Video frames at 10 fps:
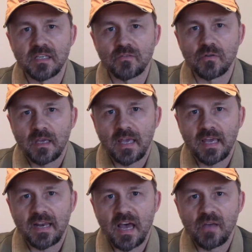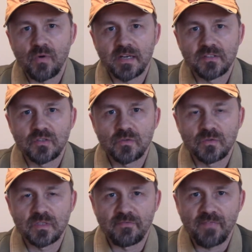syndrome and now I want
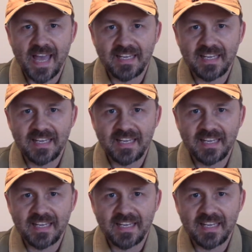to define